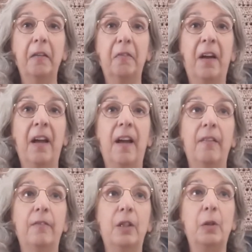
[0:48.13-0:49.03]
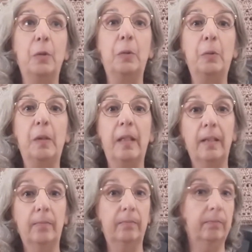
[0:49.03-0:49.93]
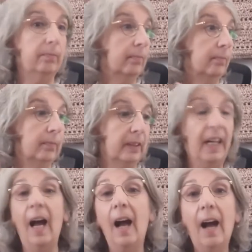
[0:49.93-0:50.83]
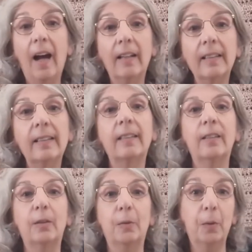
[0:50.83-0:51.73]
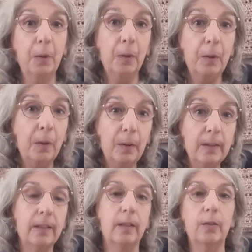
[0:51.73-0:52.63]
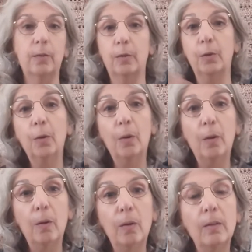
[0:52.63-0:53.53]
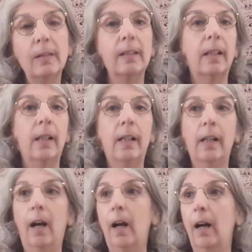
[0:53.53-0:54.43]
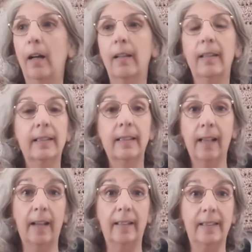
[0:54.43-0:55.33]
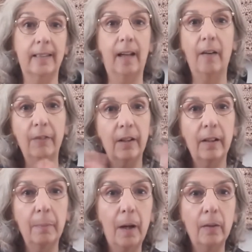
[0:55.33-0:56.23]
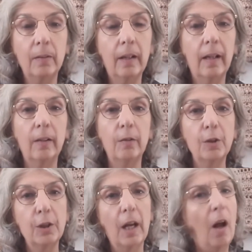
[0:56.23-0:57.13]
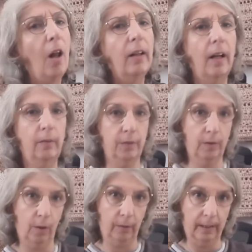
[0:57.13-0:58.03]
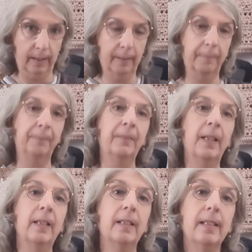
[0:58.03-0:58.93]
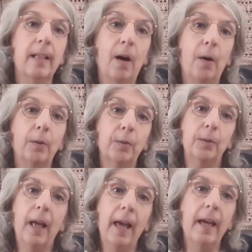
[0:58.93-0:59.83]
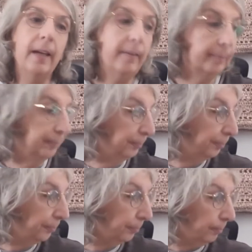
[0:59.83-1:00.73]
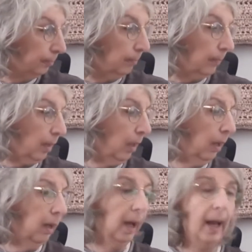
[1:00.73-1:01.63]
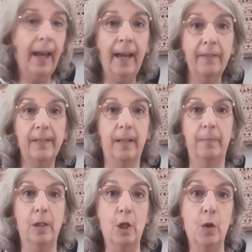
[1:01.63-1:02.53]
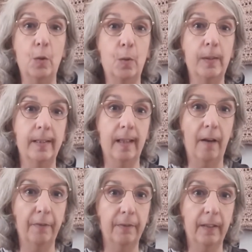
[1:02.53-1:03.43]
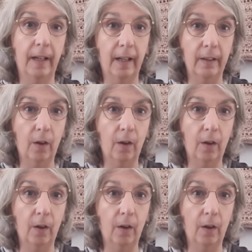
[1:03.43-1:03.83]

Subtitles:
if I have new yarns, new hooks, new tools, things that I discover about crochet, all kind of stories. So today I have some new stuff that I